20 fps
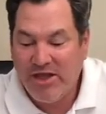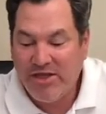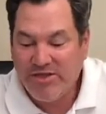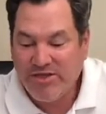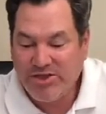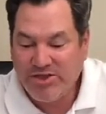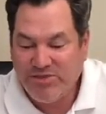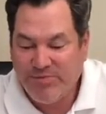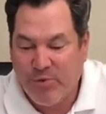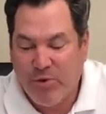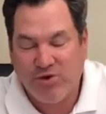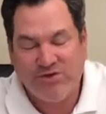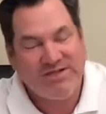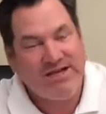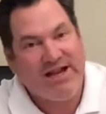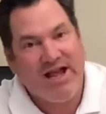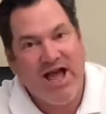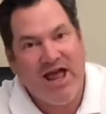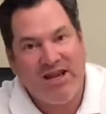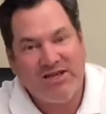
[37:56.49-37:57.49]
to sports
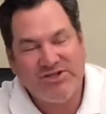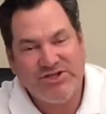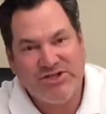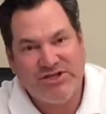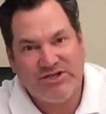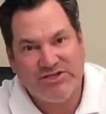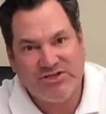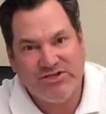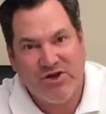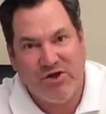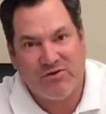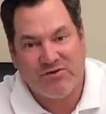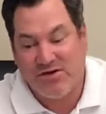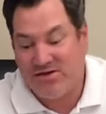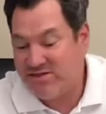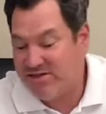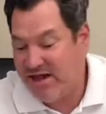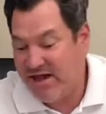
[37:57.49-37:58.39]
psychology consultants.